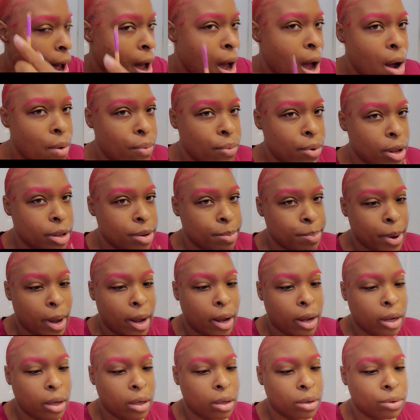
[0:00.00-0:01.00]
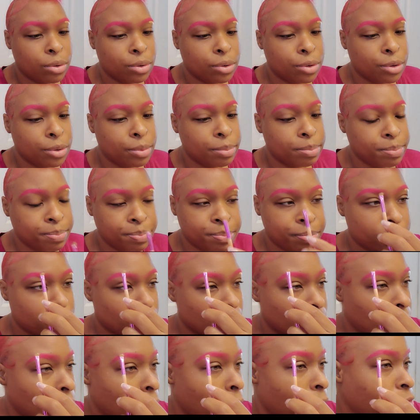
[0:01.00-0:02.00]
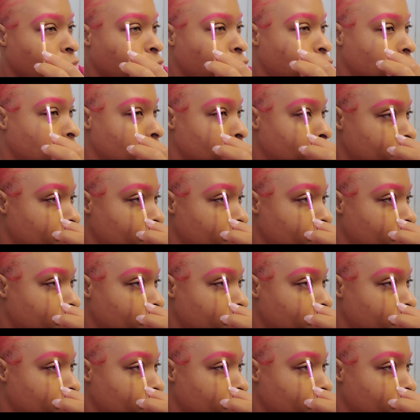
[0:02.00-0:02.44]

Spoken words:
rather pay a lot for the